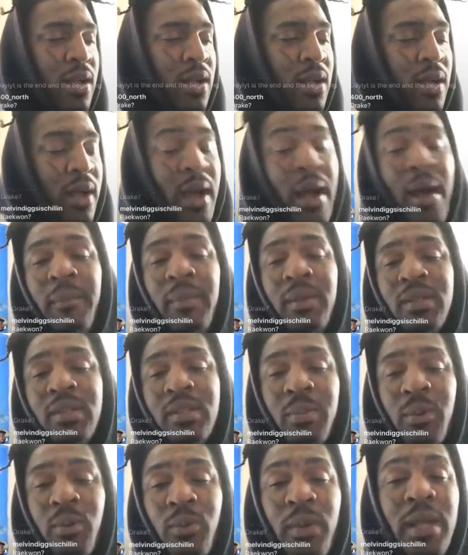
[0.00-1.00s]
I'm
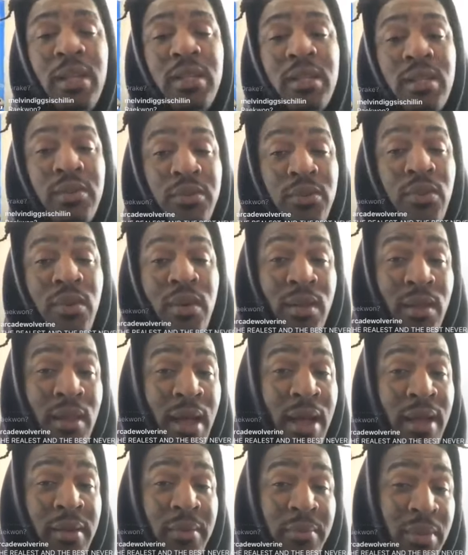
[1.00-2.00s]
inspiration for a
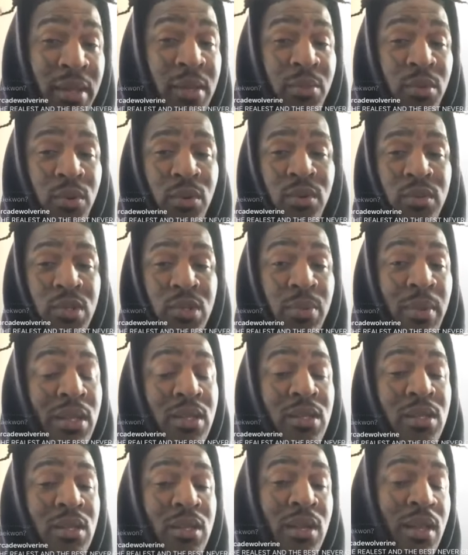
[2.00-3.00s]
lot of people,
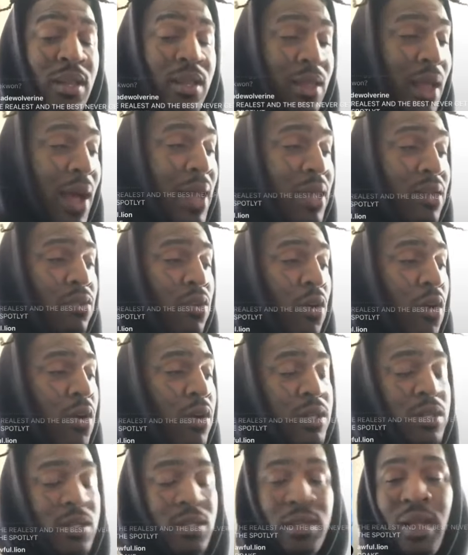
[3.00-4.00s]
especially a lot of
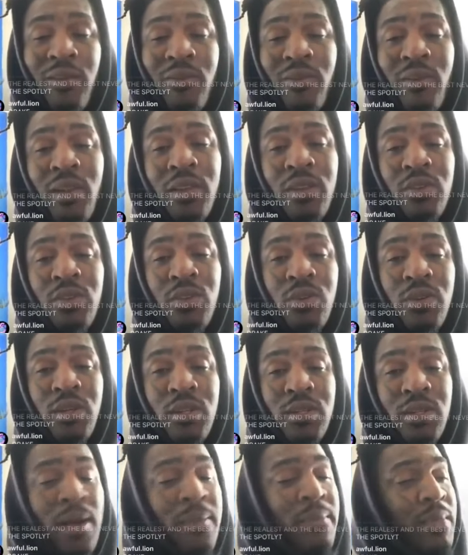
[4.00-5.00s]
artists that really do
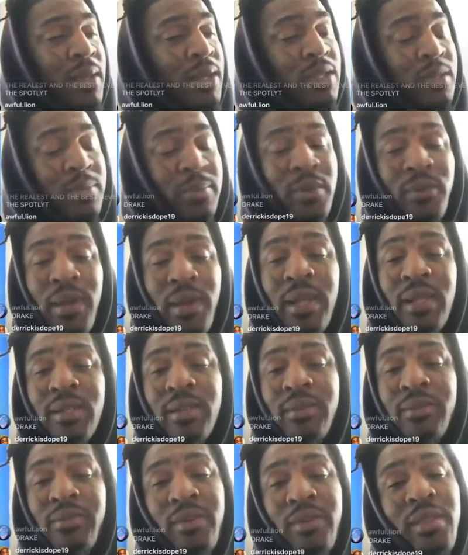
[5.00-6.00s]
this. I'm
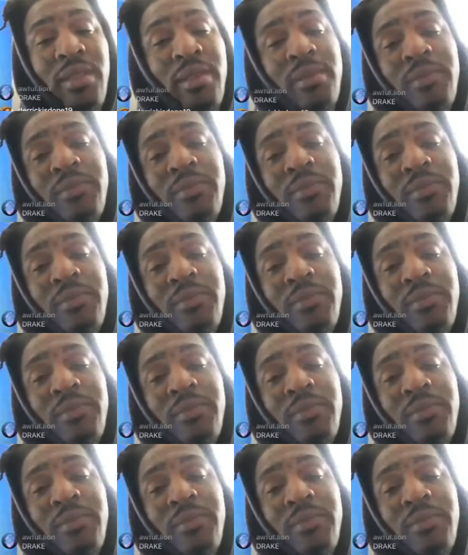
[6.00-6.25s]
inspiration for them.